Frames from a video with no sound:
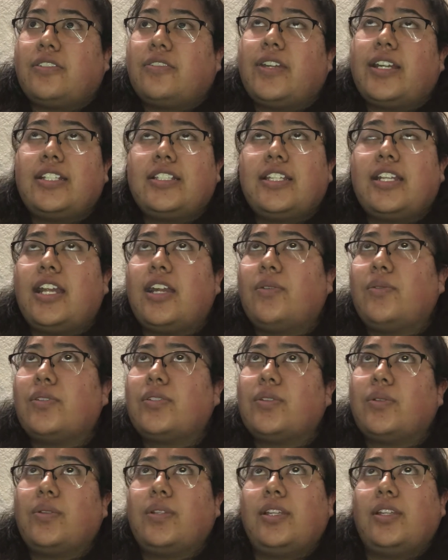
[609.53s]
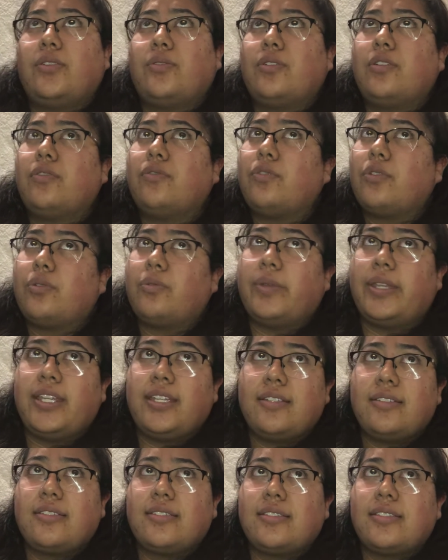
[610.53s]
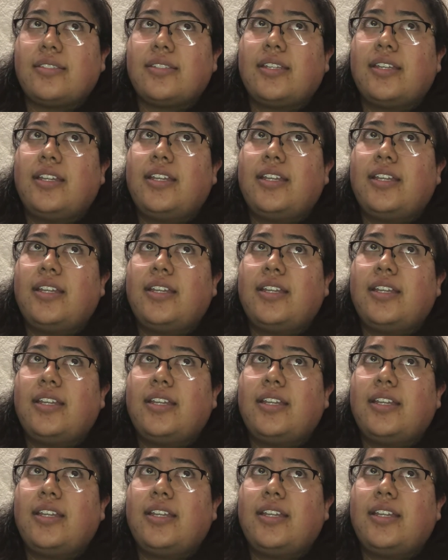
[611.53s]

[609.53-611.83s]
Granted, I was only 3 to 4 weeks.